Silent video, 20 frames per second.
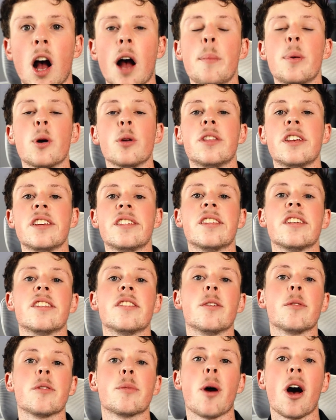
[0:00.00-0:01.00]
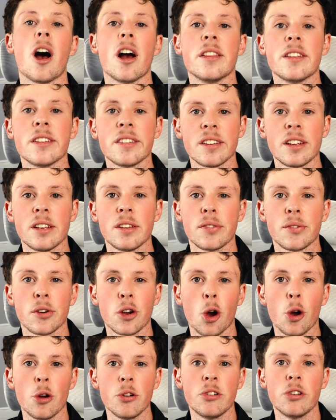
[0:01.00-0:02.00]
I build these systems behind the scenes for
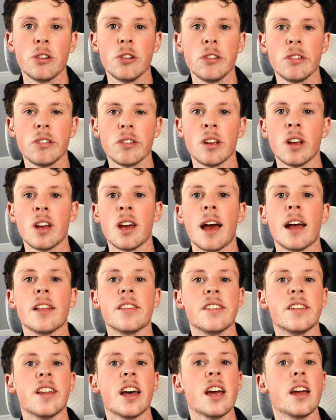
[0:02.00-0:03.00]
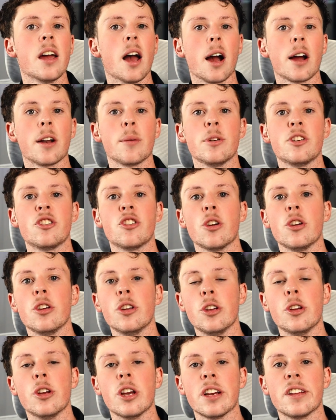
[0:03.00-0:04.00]
coaches, and today I'm gonna be showing
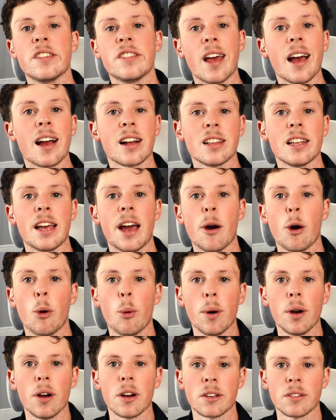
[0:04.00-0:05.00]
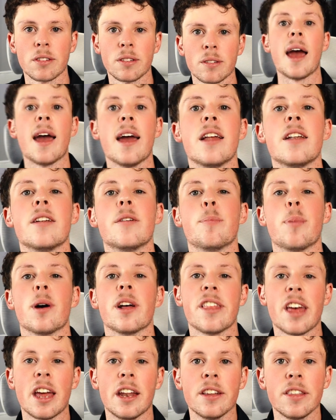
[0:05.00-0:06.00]
you exactly how it works. And by
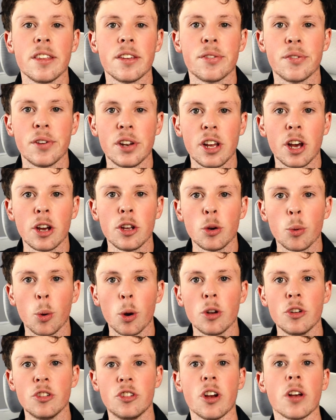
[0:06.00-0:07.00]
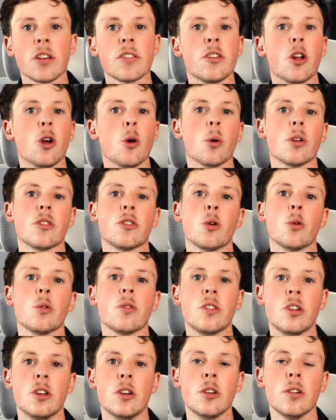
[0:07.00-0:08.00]
the end of this video, you won't just know what
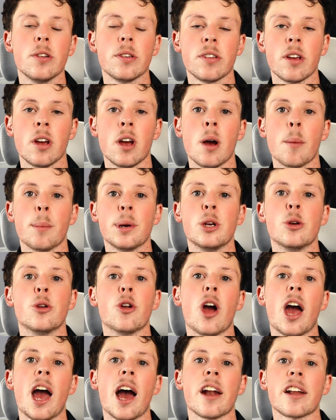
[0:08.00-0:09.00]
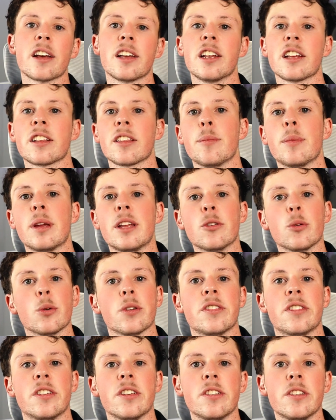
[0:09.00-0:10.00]
tools to use, but you'll know how to connect them into a
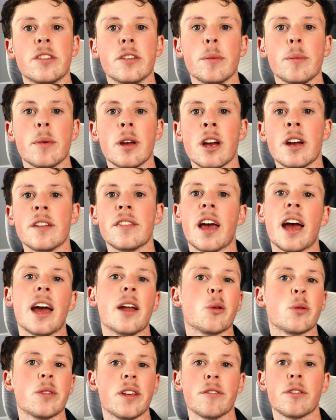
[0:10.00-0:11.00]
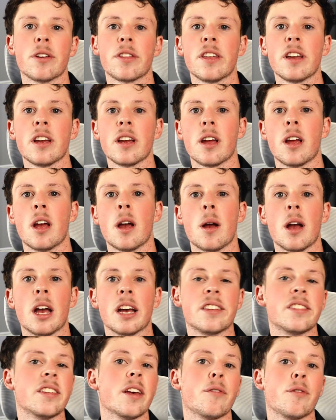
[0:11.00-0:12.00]
system that handles everything
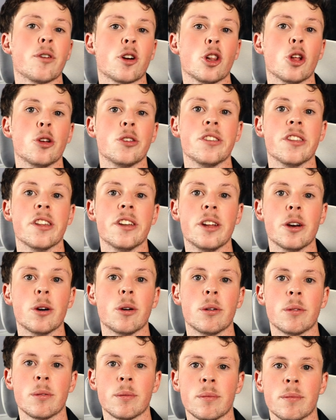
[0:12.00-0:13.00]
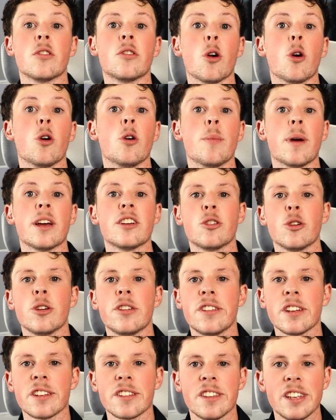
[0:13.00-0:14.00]
except for closing the deal. So make sure you
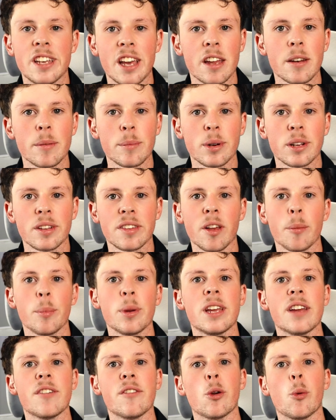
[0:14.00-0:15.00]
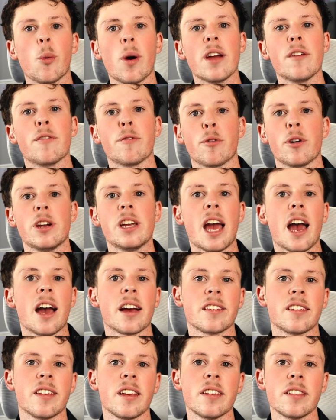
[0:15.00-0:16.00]
stick to the end because I'll be giving away free
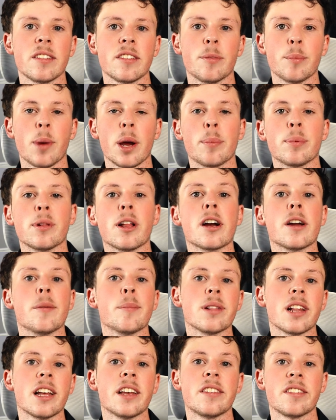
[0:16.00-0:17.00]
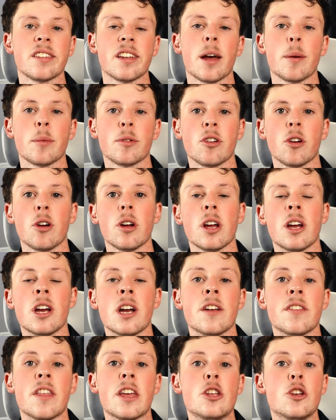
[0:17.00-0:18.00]
access to my plug and play snapshot
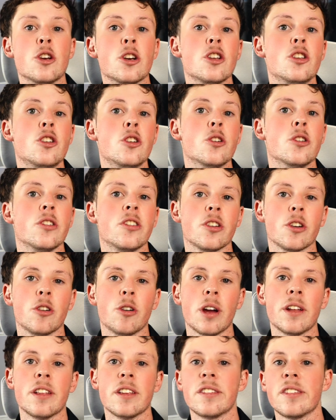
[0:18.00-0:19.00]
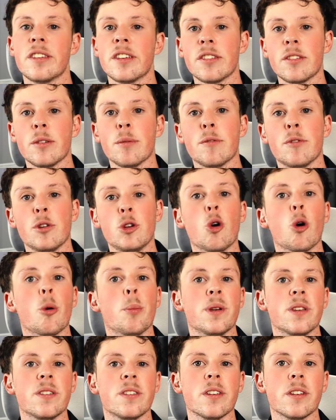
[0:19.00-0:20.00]
that you can use to create this system for your
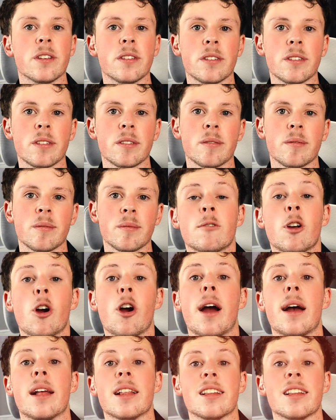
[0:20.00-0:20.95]
business. All right,